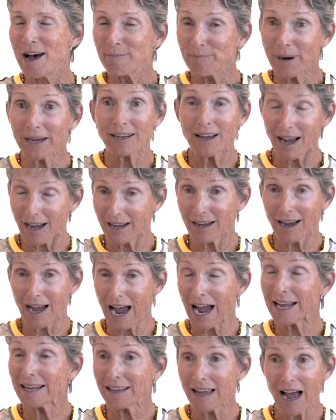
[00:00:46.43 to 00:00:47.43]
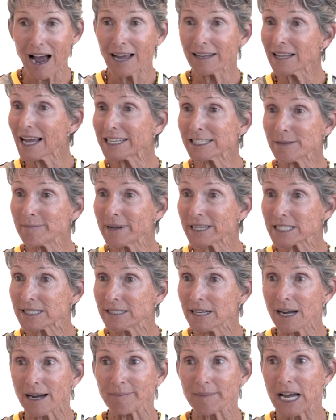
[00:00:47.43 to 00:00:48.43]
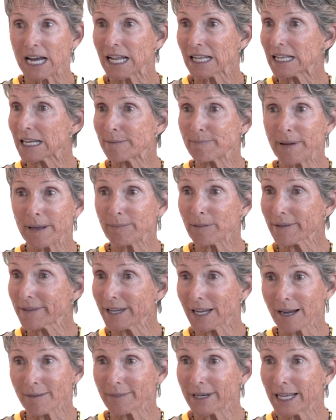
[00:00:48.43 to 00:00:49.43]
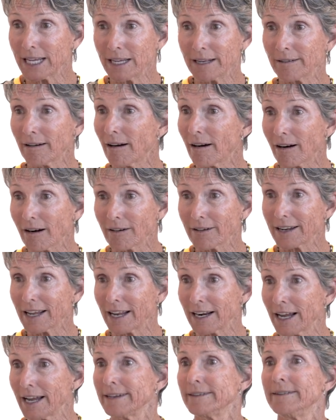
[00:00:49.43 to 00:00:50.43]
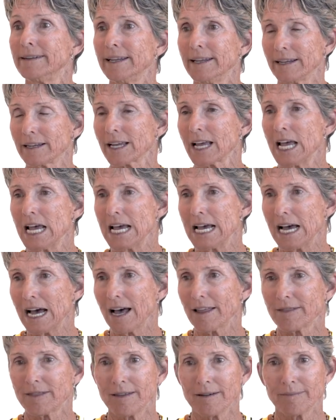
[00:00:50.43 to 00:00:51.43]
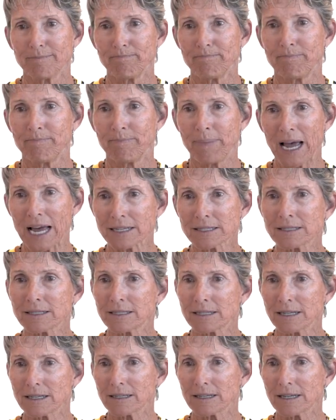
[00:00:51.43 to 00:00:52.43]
But I like to mix it up. Like, people think I'm gonna hit hard and I dink. The best,